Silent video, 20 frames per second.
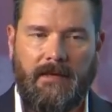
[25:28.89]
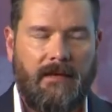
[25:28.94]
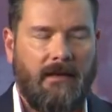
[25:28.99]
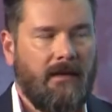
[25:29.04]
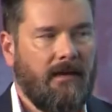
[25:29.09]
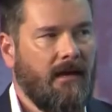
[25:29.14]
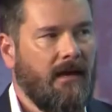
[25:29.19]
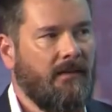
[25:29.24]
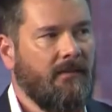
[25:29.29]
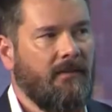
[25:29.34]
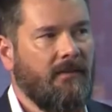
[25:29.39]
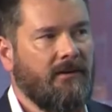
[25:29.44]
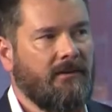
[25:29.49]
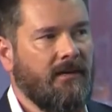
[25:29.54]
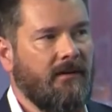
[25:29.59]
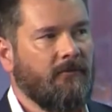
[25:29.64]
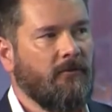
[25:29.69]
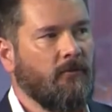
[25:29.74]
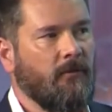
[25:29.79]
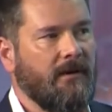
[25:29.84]
And then the
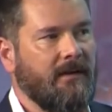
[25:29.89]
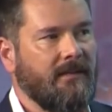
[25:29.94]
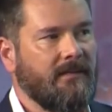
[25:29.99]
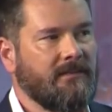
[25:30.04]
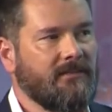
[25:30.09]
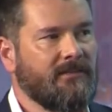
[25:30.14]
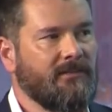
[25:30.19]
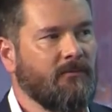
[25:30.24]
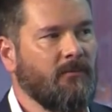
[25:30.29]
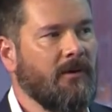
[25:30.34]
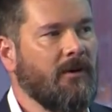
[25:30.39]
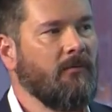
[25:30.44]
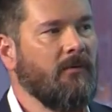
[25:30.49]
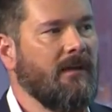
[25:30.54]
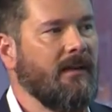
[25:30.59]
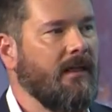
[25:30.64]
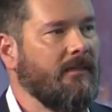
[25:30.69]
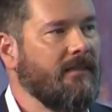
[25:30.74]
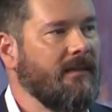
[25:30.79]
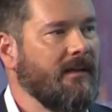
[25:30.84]
tougher one is, what did we
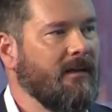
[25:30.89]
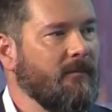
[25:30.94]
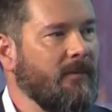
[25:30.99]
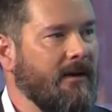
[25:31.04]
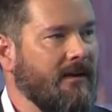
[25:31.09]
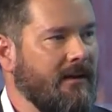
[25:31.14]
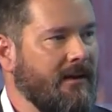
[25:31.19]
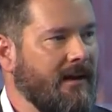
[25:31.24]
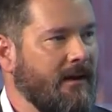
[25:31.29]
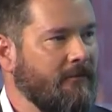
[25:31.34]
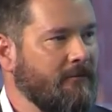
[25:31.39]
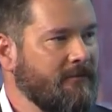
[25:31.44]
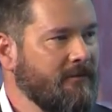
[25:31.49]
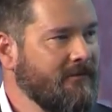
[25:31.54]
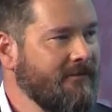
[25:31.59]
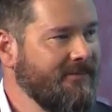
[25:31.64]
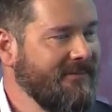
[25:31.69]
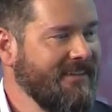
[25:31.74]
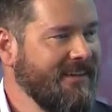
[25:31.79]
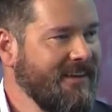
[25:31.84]
not think about
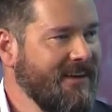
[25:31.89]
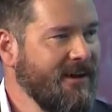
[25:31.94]
enough?